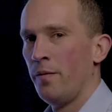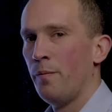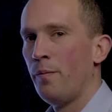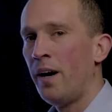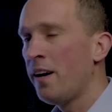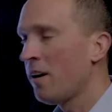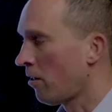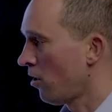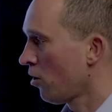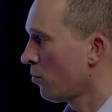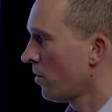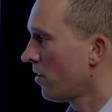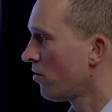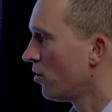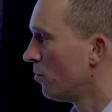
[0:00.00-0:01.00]
by this
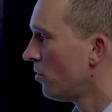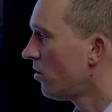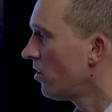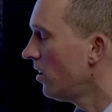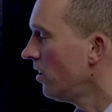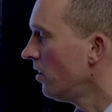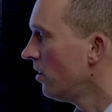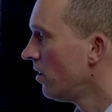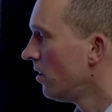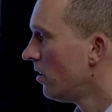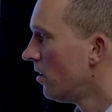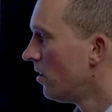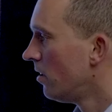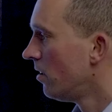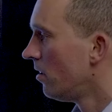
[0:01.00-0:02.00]
espresso machine,
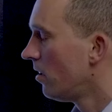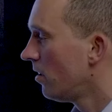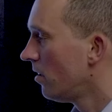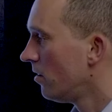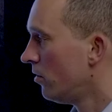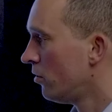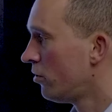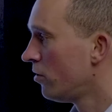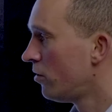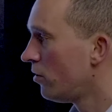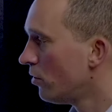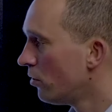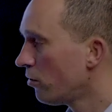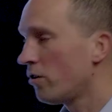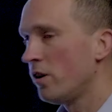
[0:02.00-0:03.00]
you should
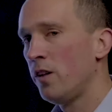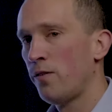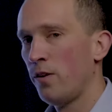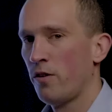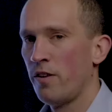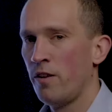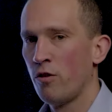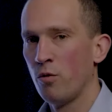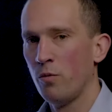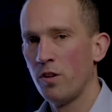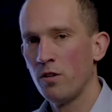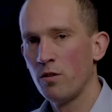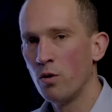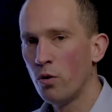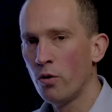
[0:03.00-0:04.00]
use the heat flux sensor with
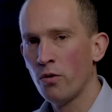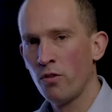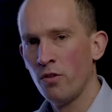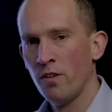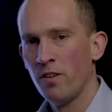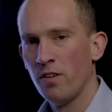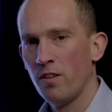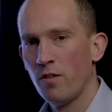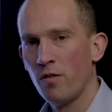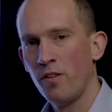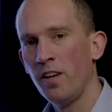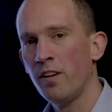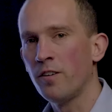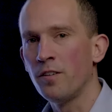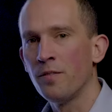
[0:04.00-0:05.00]
the gold
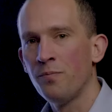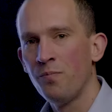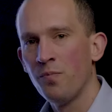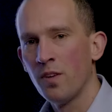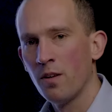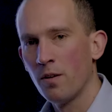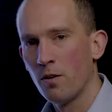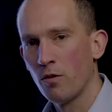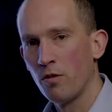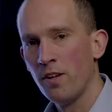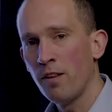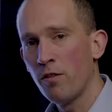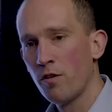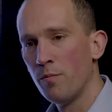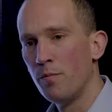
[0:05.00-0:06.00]
sticker, because
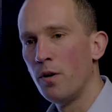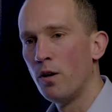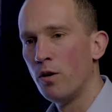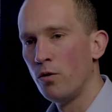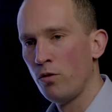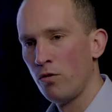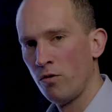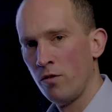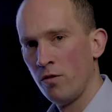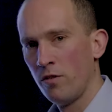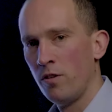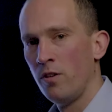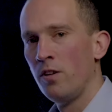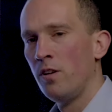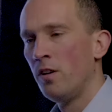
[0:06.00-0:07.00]
that's the most
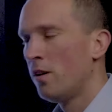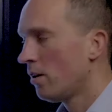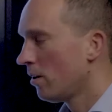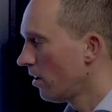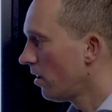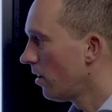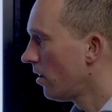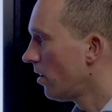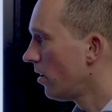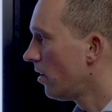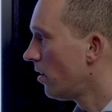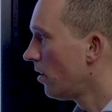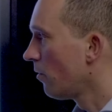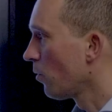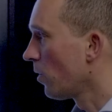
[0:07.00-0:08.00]

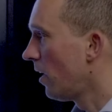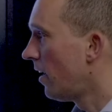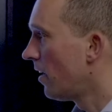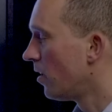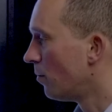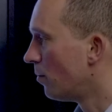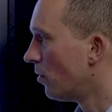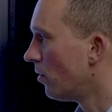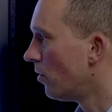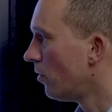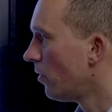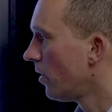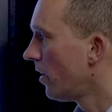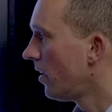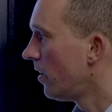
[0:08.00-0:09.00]

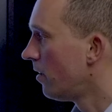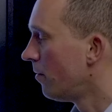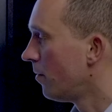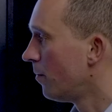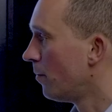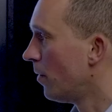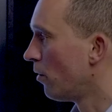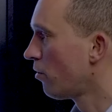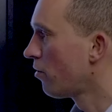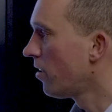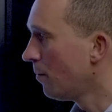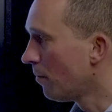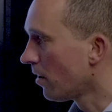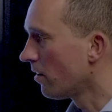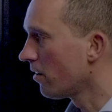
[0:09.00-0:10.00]
reliable and most
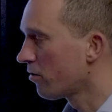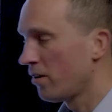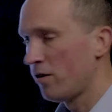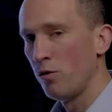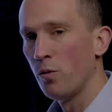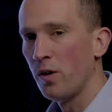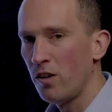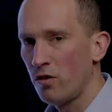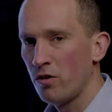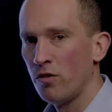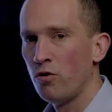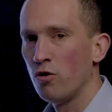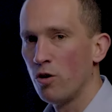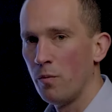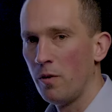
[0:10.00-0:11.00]
similar
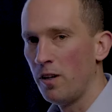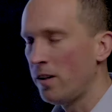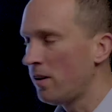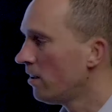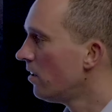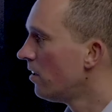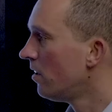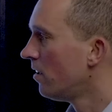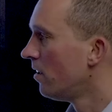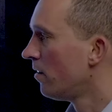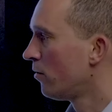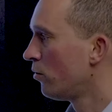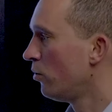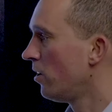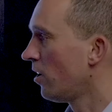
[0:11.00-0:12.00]
situation thermally
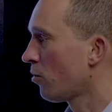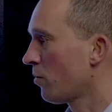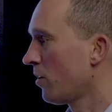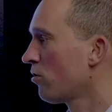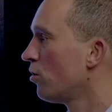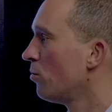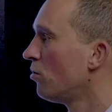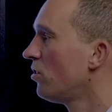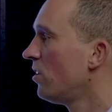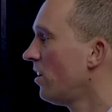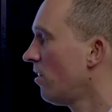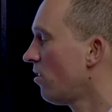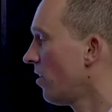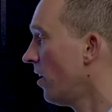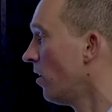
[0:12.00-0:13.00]
to the espresso machine
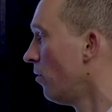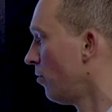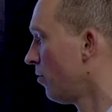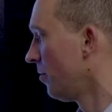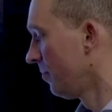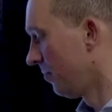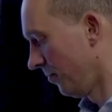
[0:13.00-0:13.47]
itself.